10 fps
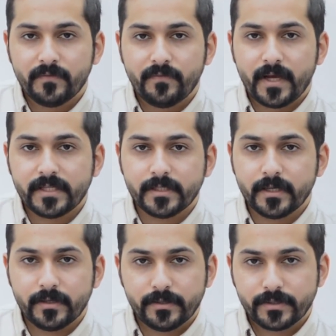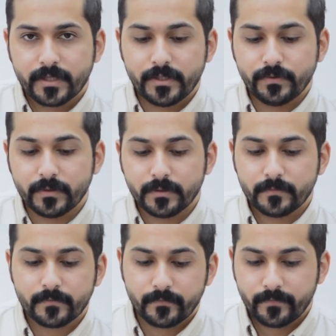Faster schedule.
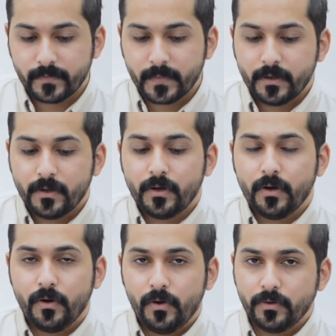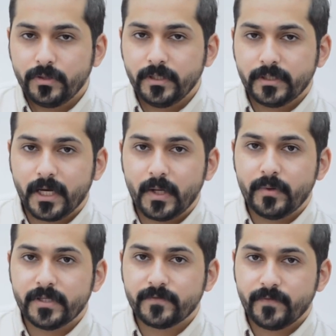Unloading time
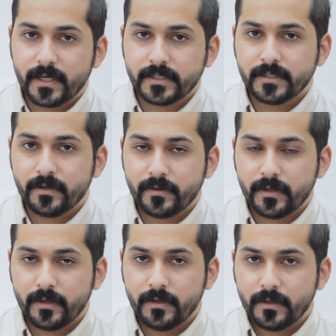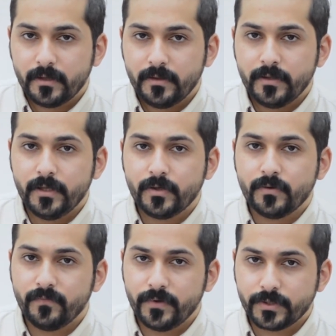is faster than the
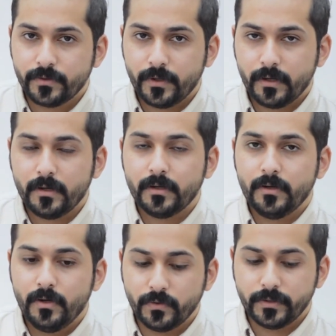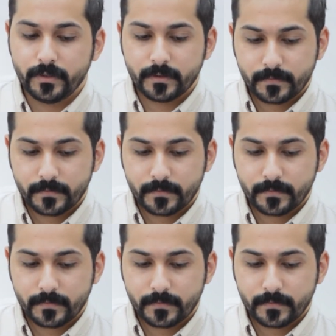conventional loading.